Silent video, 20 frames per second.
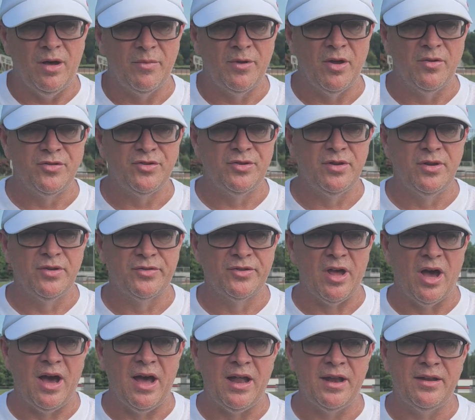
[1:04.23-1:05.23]
Coach
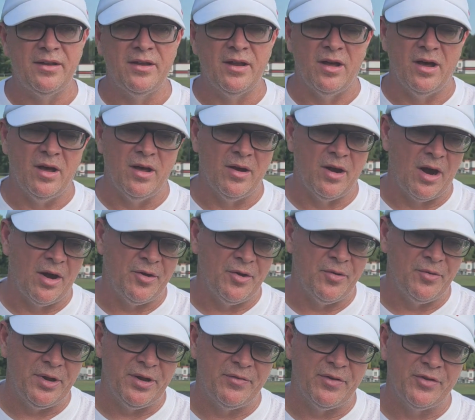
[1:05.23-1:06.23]
Scott, our
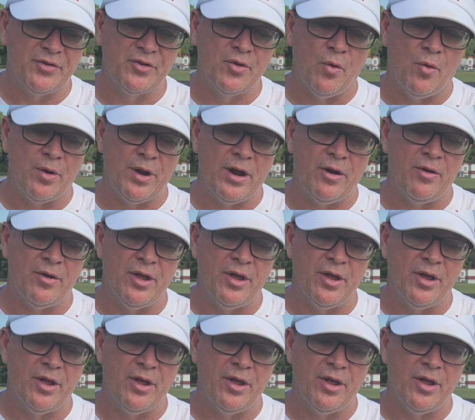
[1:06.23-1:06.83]
new defensive coordinator,